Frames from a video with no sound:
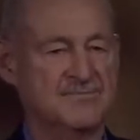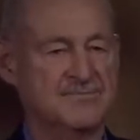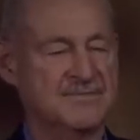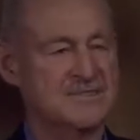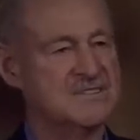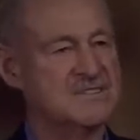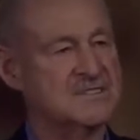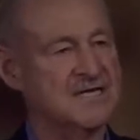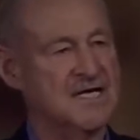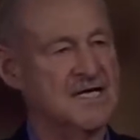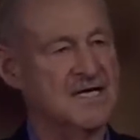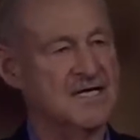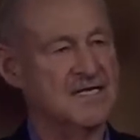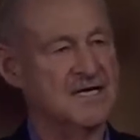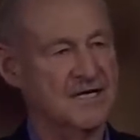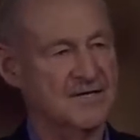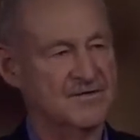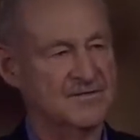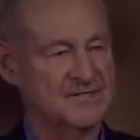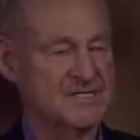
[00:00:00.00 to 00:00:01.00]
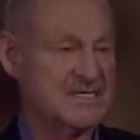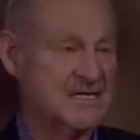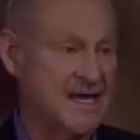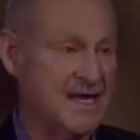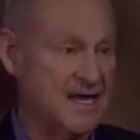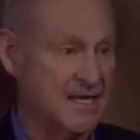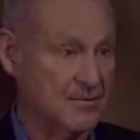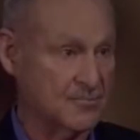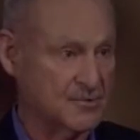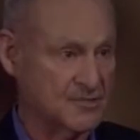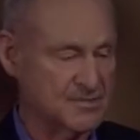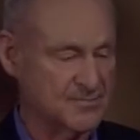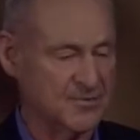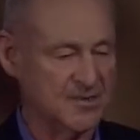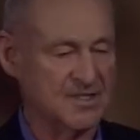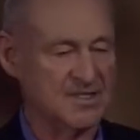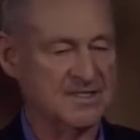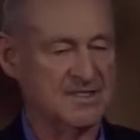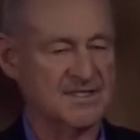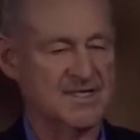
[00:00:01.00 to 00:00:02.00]
SCAN was
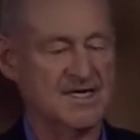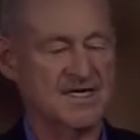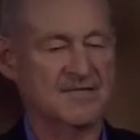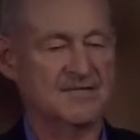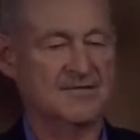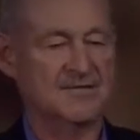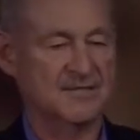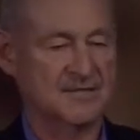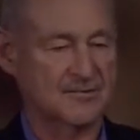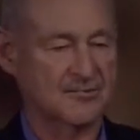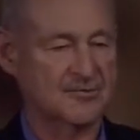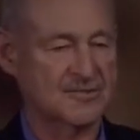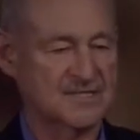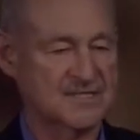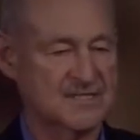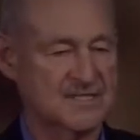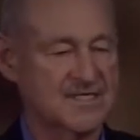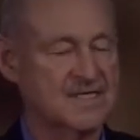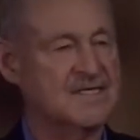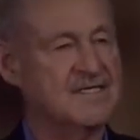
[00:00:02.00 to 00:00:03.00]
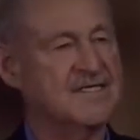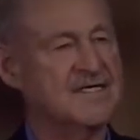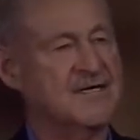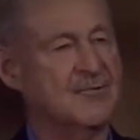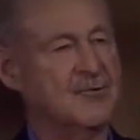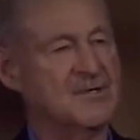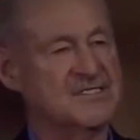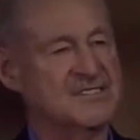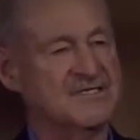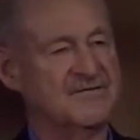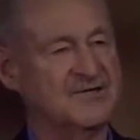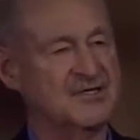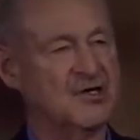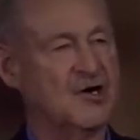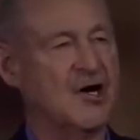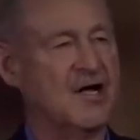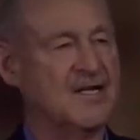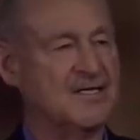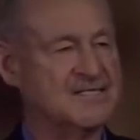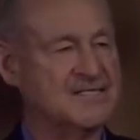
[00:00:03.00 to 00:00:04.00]
putting together, and it wasn't even
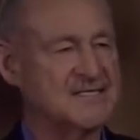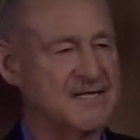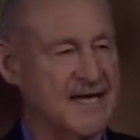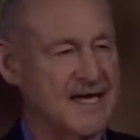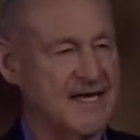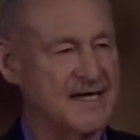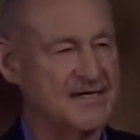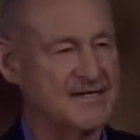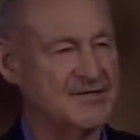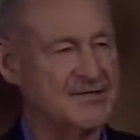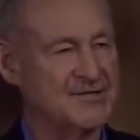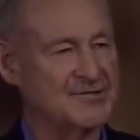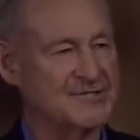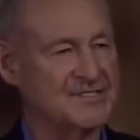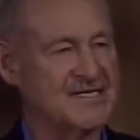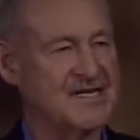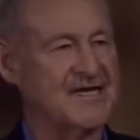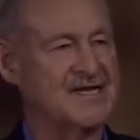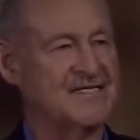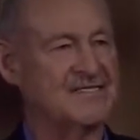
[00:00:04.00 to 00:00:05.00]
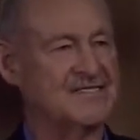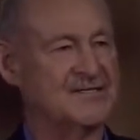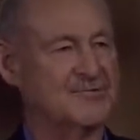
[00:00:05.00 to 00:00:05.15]
called SCAN in those days.